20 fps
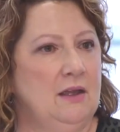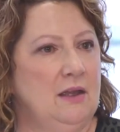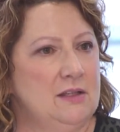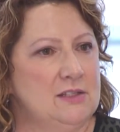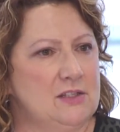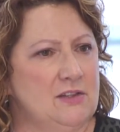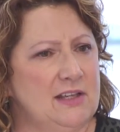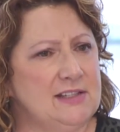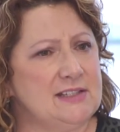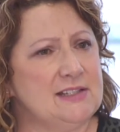
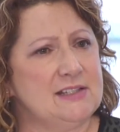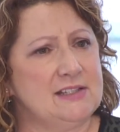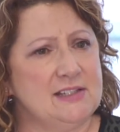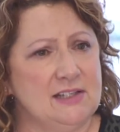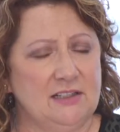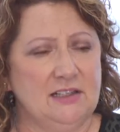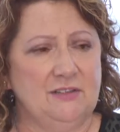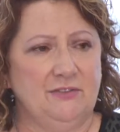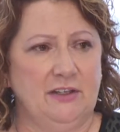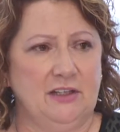So that's a
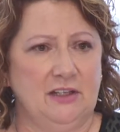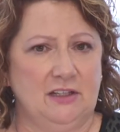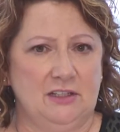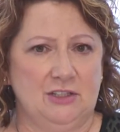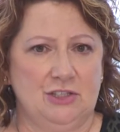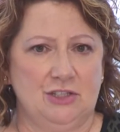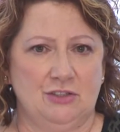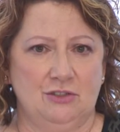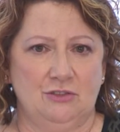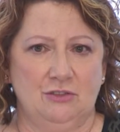significant
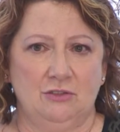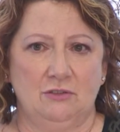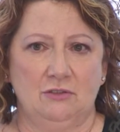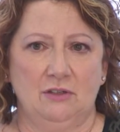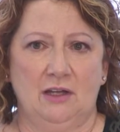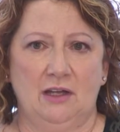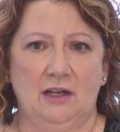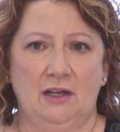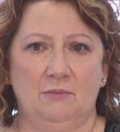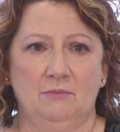issue,
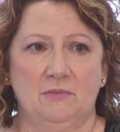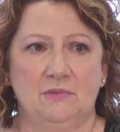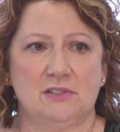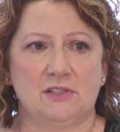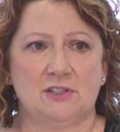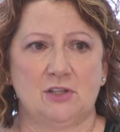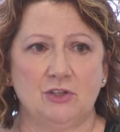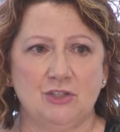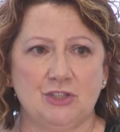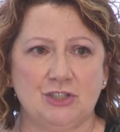
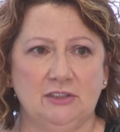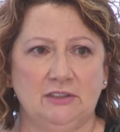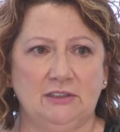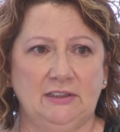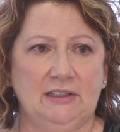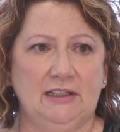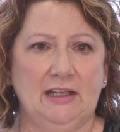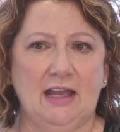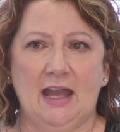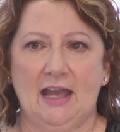
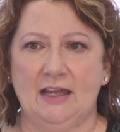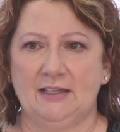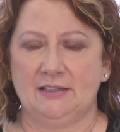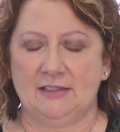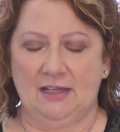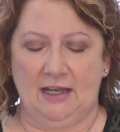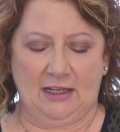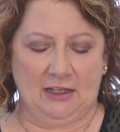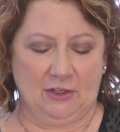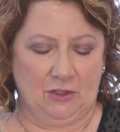socially and
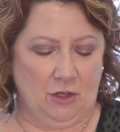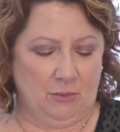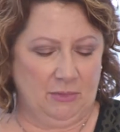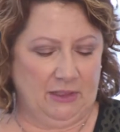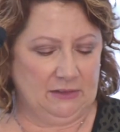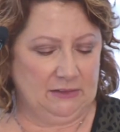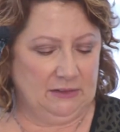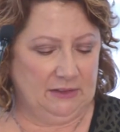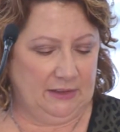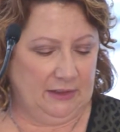
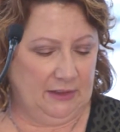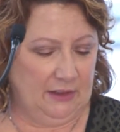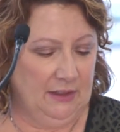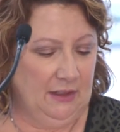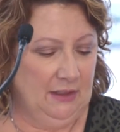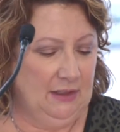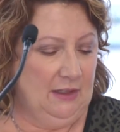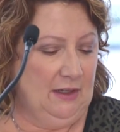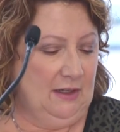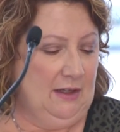economically.
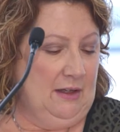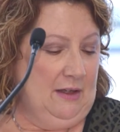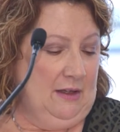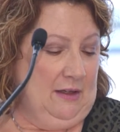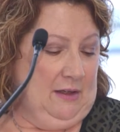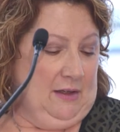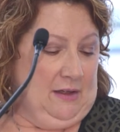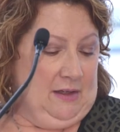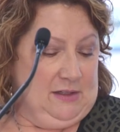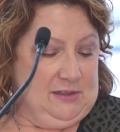
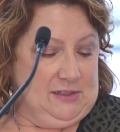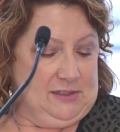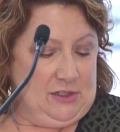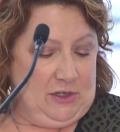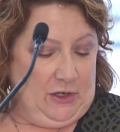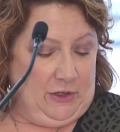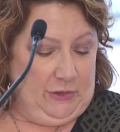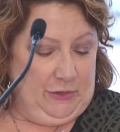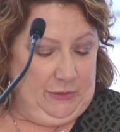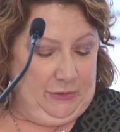
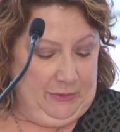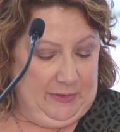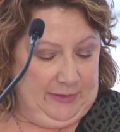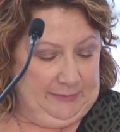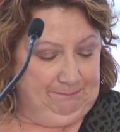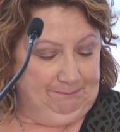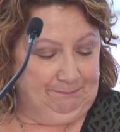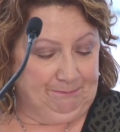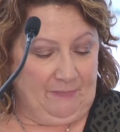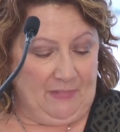So
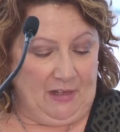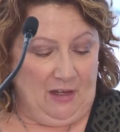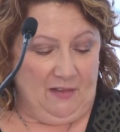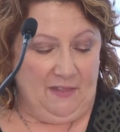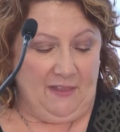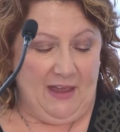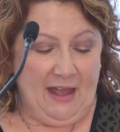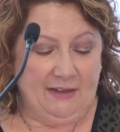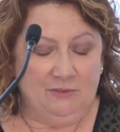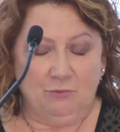
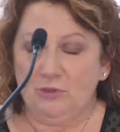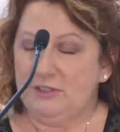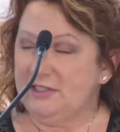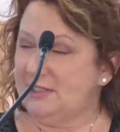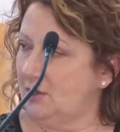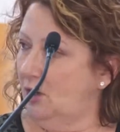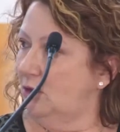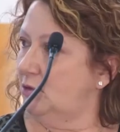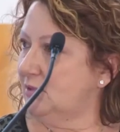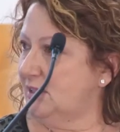that
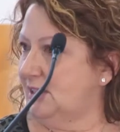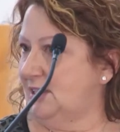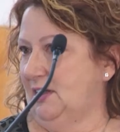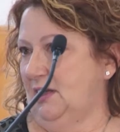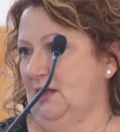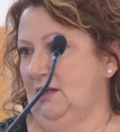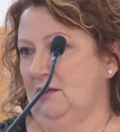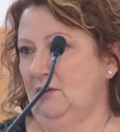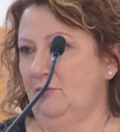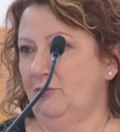results
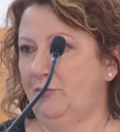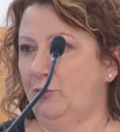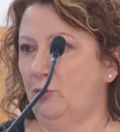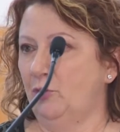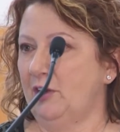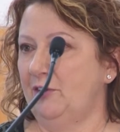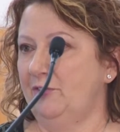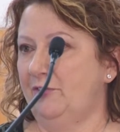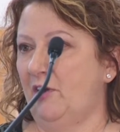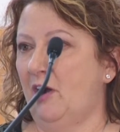in
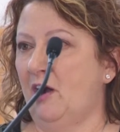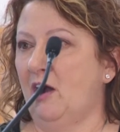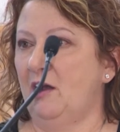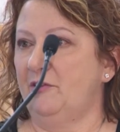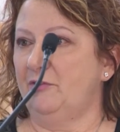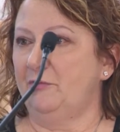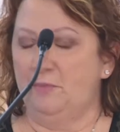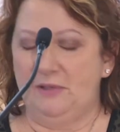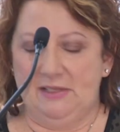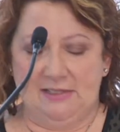
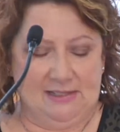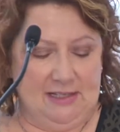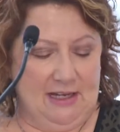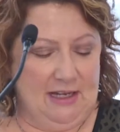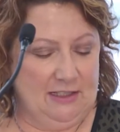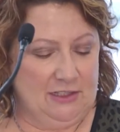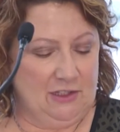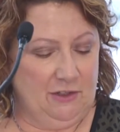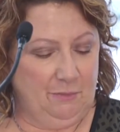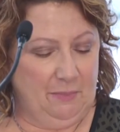
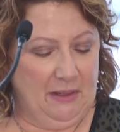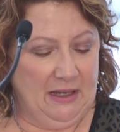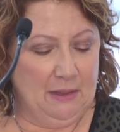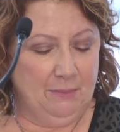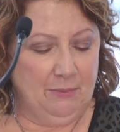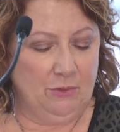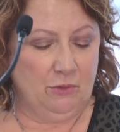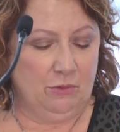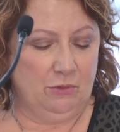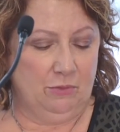45% of
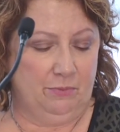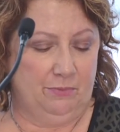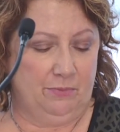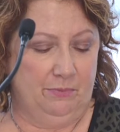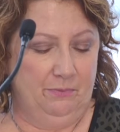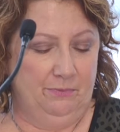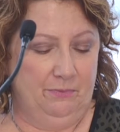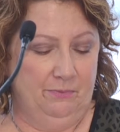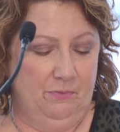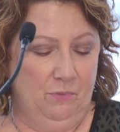people
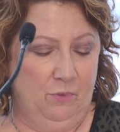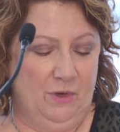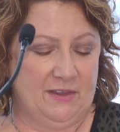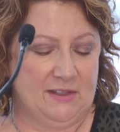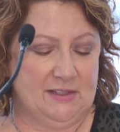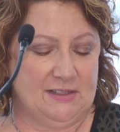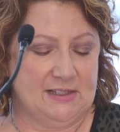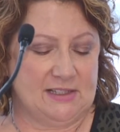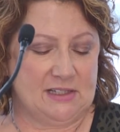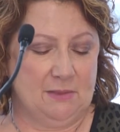with a
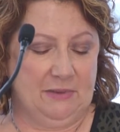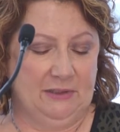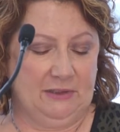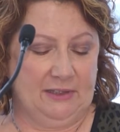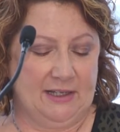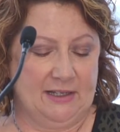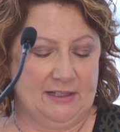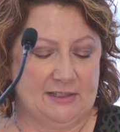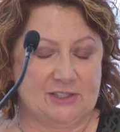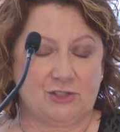
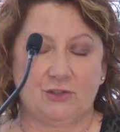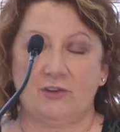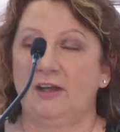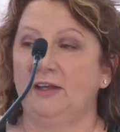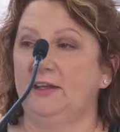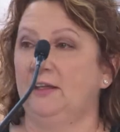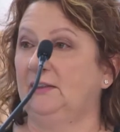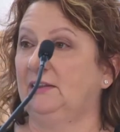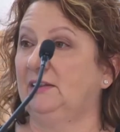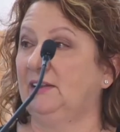disability in
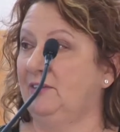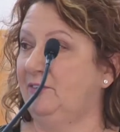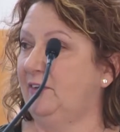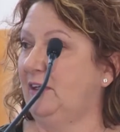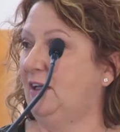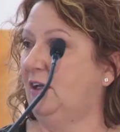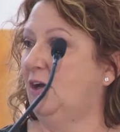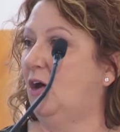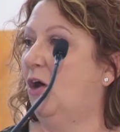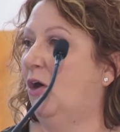Australia
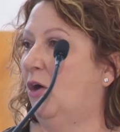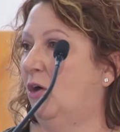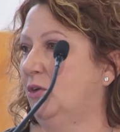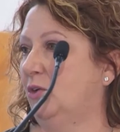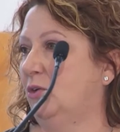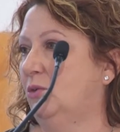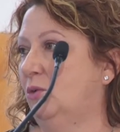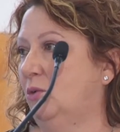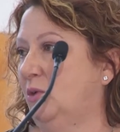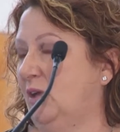living on
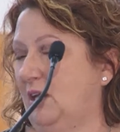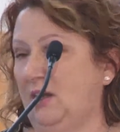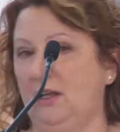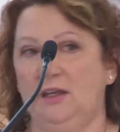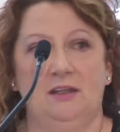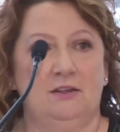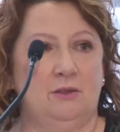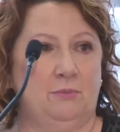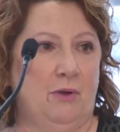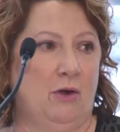or
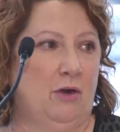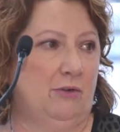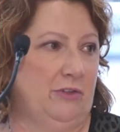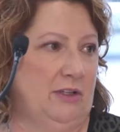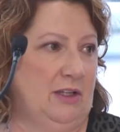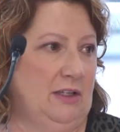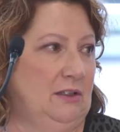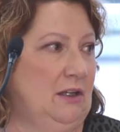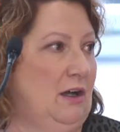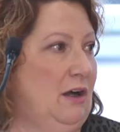near the
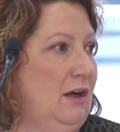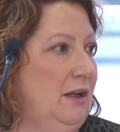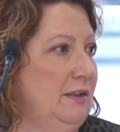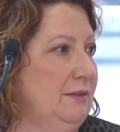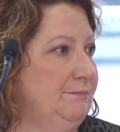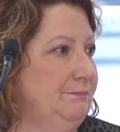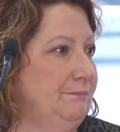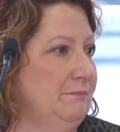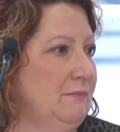poverty line.